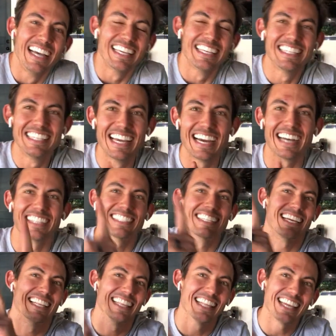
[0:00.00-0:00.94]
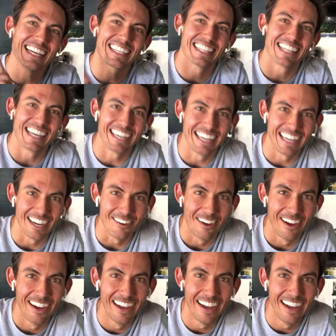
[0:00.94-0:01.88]
Yes, I like that name.
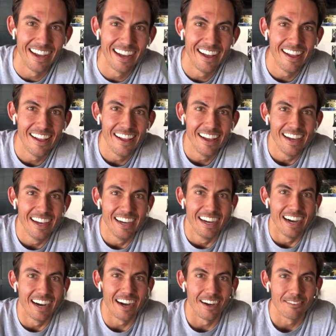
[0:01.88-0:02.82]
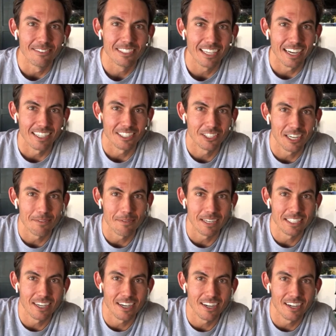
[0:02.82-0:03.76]
Scott, Shane,
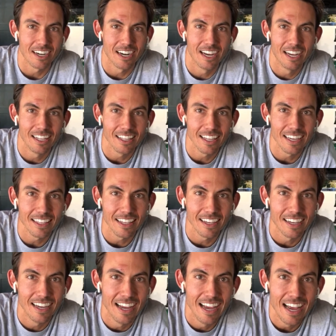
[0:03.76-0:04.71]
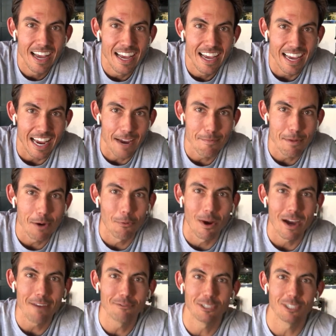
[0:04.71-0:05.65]
my daughter, Layla, and my
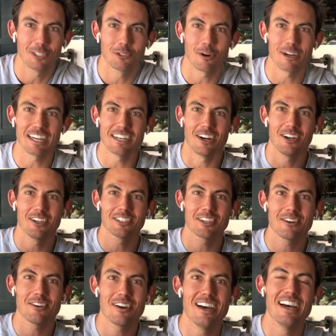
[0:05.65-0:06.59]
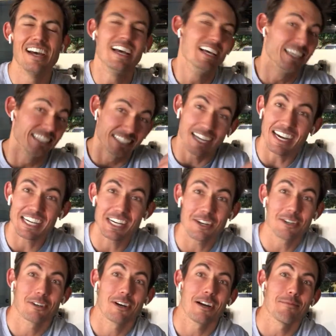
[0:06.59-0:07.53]
wife just joined in also. Scott,
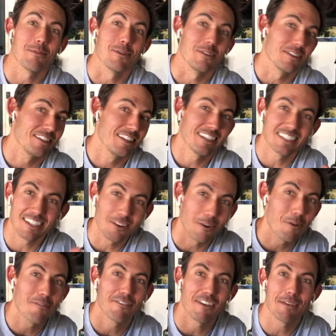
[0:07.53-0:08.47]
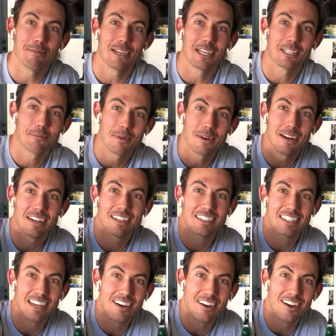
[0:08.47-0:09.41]
you're incredible. This is a whole family
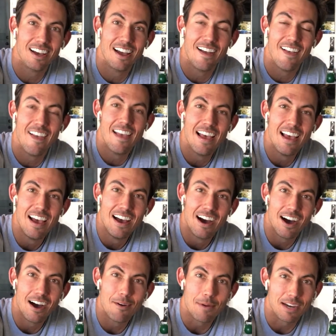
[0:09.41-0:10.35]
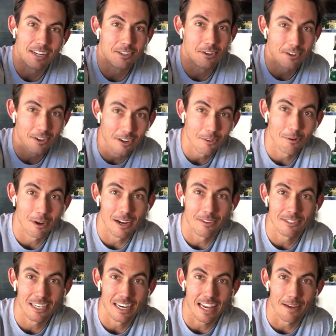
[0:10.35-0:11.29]
experience now. I don't know your
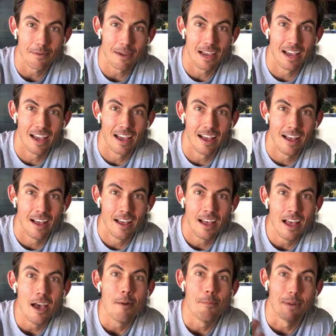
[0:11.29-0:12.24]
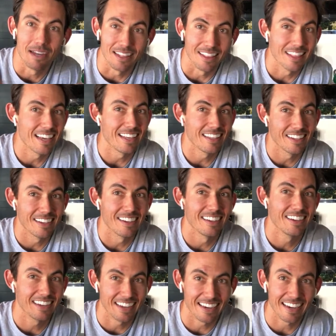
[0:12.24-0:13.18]
wife's name, but
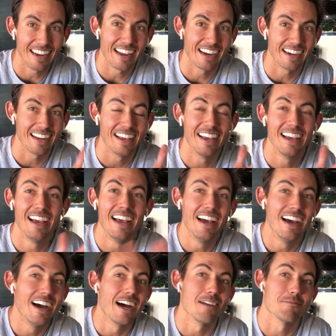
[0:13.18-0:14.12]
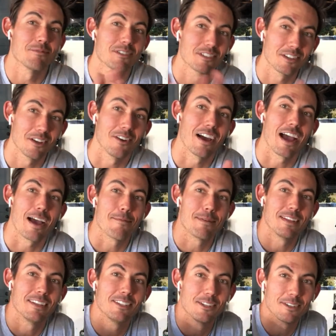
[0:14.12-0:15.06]
Layla and Nate, I'm so
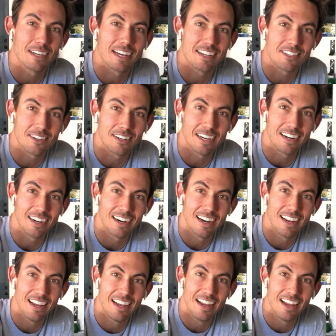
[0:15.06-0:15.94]
happy that you guys are here.